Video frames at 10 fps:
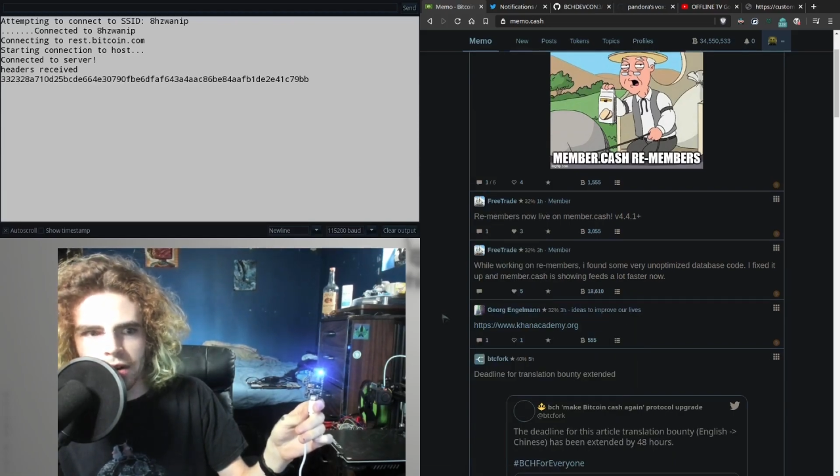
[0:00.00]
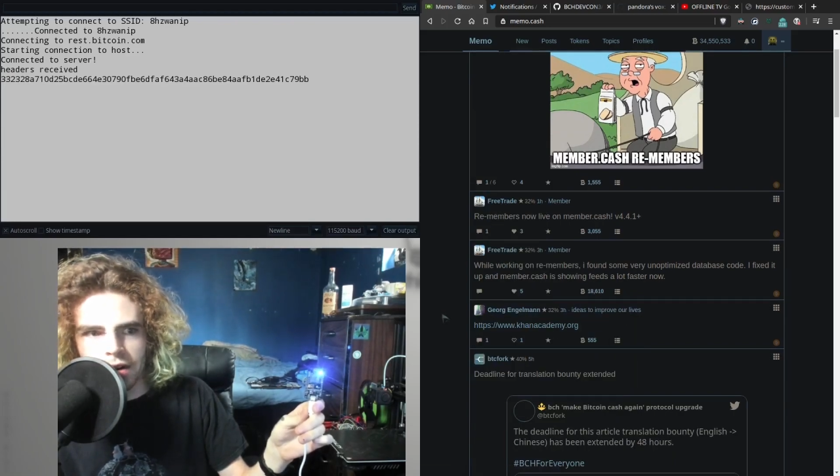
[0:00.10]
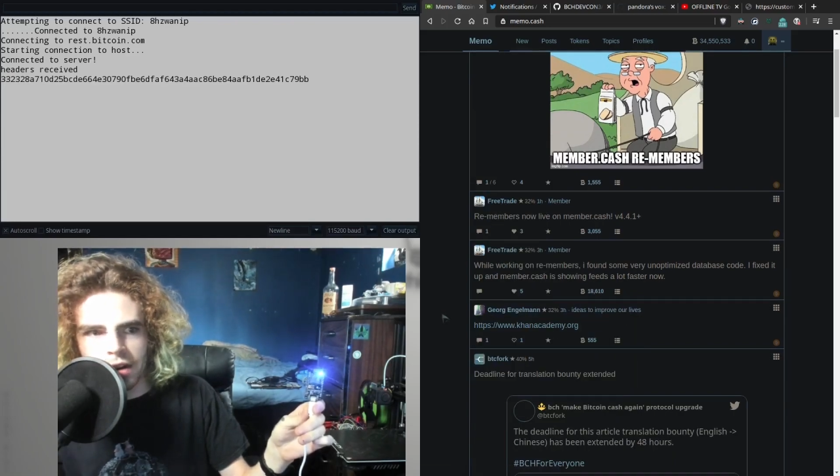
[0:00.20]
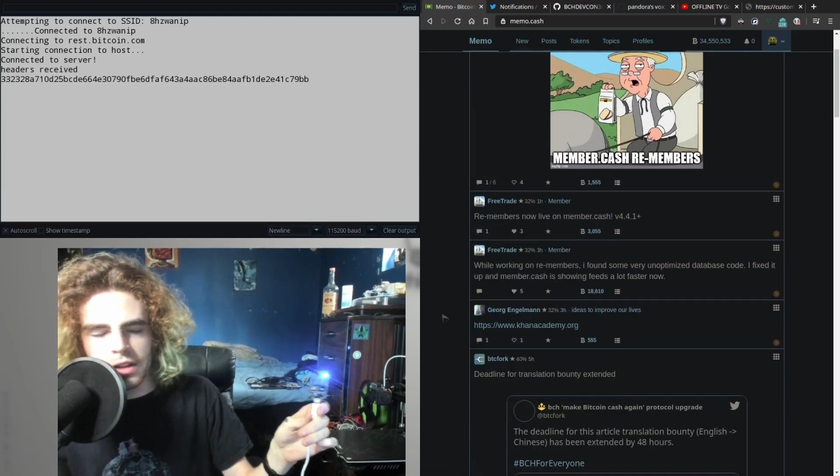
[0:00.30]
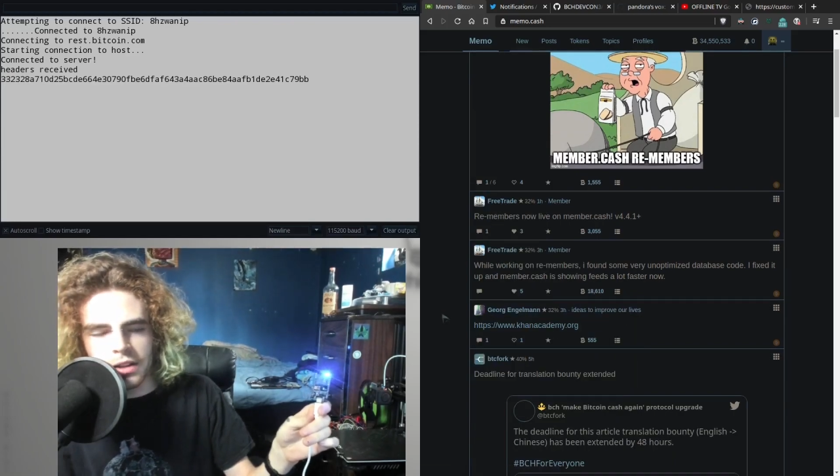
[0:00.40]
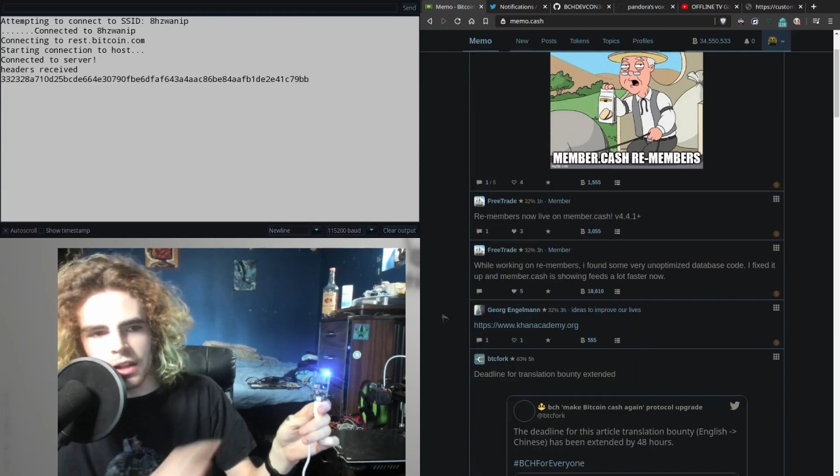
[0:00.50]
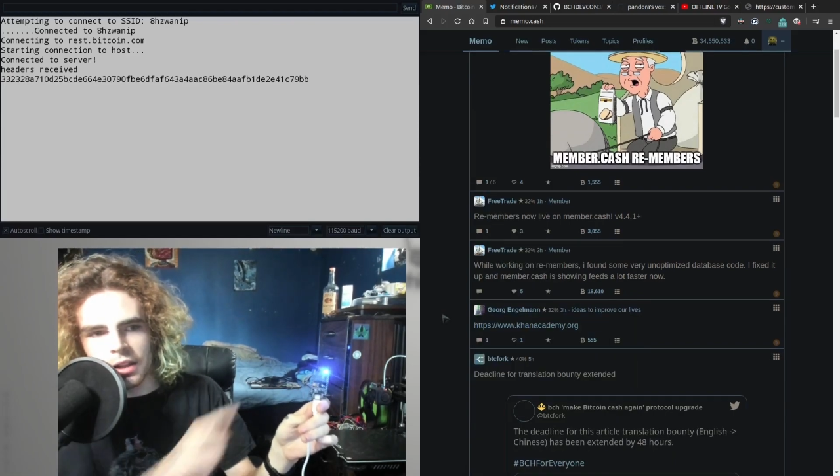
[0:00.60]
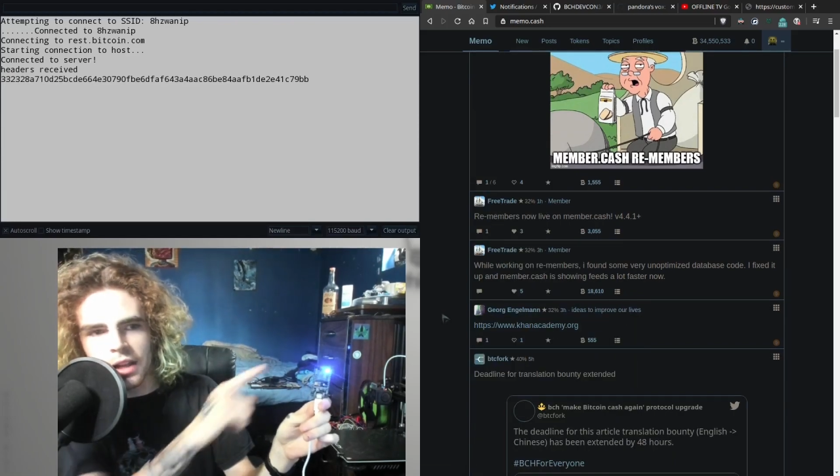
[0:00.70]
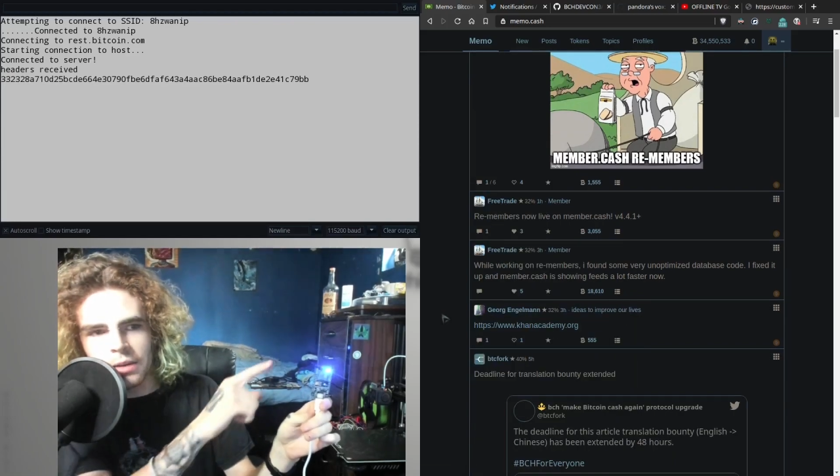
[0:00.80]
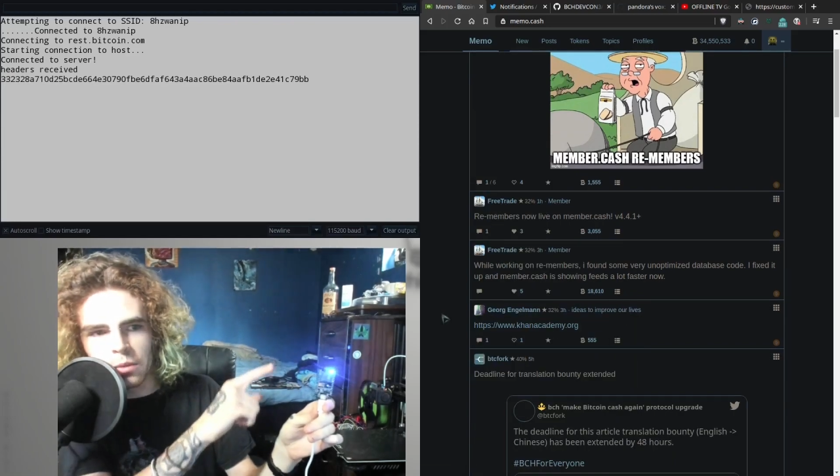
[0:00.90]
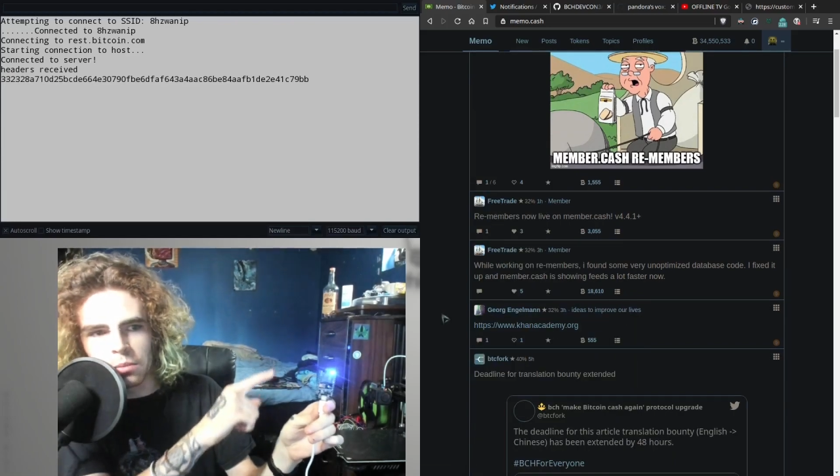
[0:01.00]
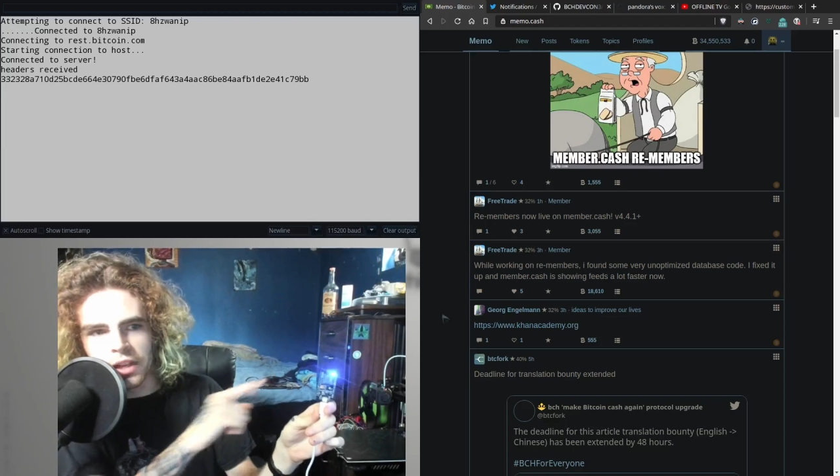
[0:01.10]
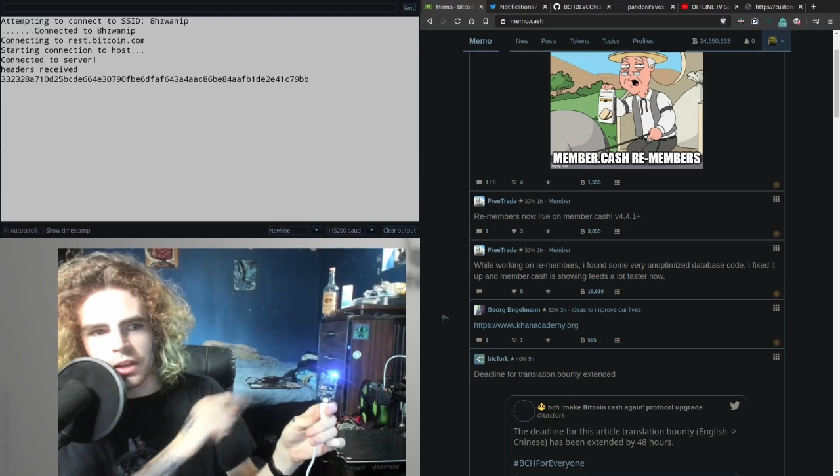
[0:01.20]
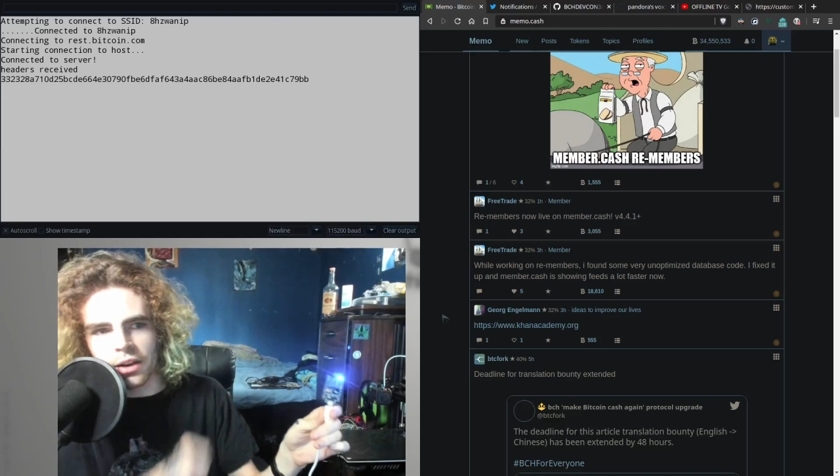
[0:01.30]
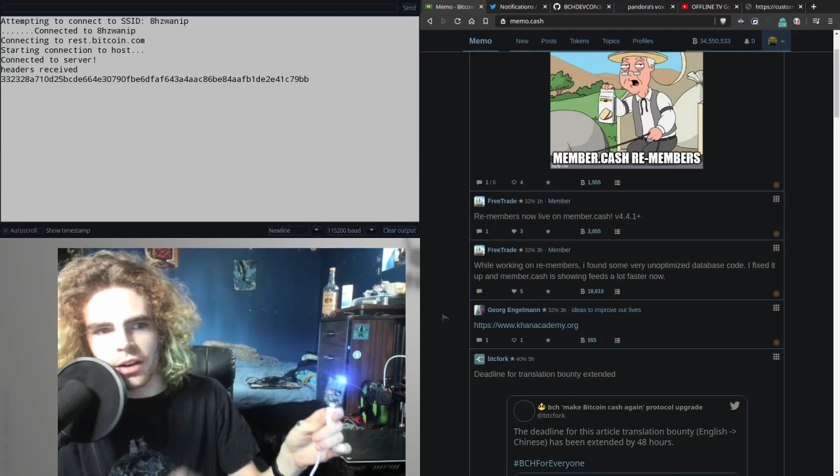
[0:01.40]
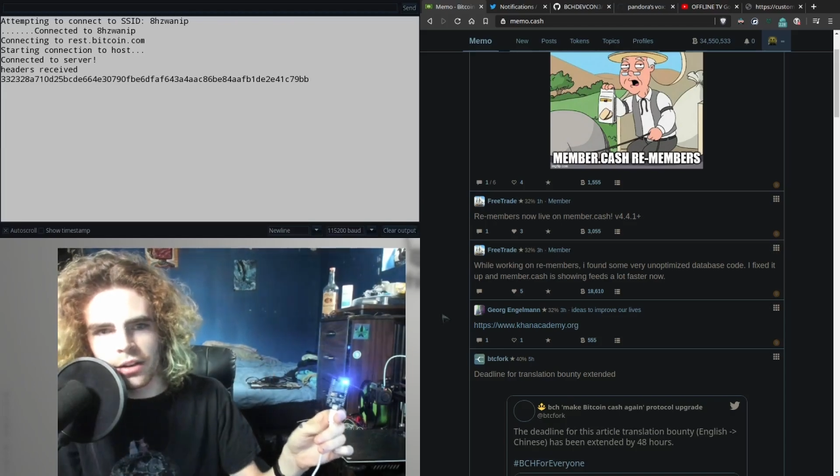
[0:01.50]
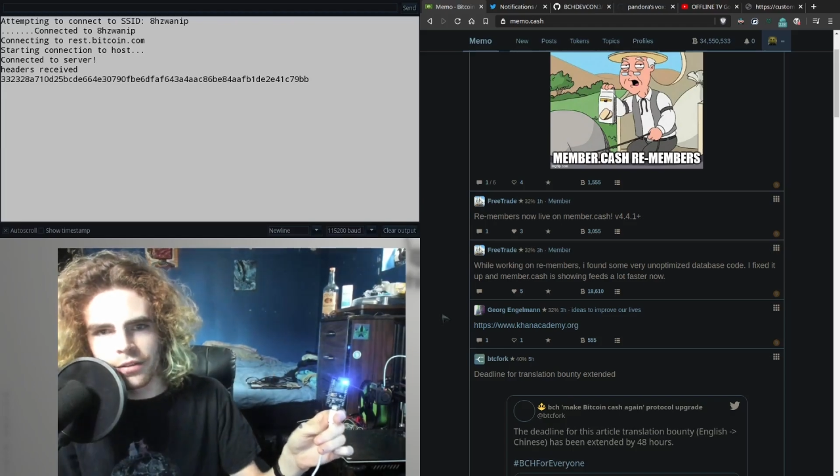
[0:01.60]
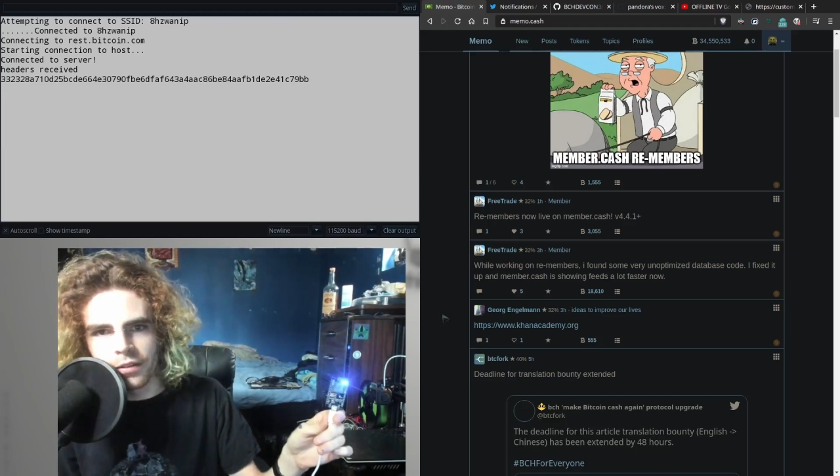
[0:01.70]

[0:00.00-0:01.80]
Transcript: and then that light will blink off.